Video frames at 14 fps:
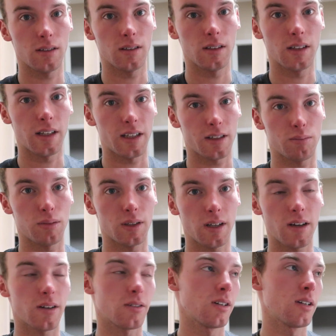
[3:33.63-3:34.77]
links
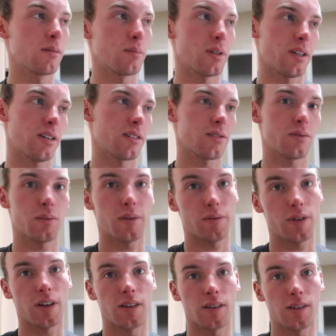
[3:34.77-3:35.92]
below, because we've
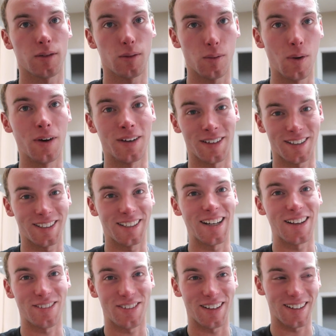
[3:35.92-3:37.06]
done one
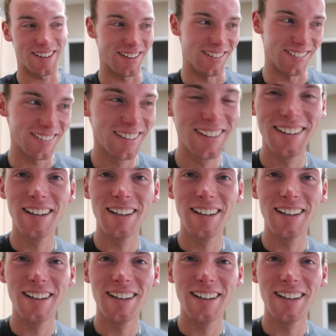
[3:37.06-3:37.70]
cleaning video.